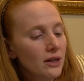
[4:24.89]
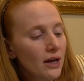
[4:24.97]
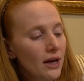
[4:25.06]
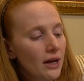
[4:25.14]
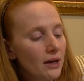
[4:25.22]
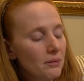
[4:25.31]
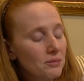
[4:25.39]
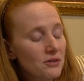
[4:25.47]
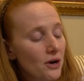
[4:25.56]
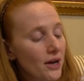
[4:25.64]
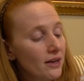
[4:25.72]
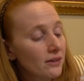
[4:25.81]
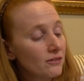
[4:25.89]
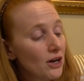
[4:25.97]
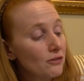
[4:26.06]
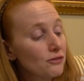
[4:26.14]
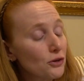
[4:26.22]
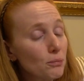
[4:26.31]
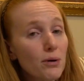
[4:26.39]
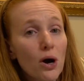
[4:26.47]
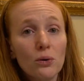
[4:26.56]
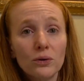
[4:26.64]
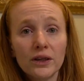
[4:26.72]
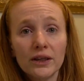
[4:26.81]
and, I'm sorry, of
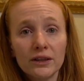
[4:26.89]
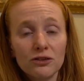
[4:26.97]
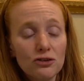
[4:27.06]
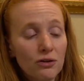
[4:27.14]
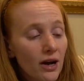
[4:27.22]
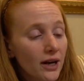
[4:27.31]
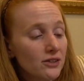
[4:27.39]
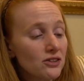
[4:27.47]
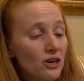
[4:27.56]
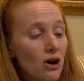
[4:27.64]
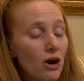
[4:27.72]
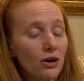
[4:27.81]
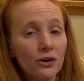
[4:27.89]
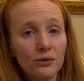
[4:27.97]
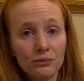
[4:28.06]
Napoleon trying to conquer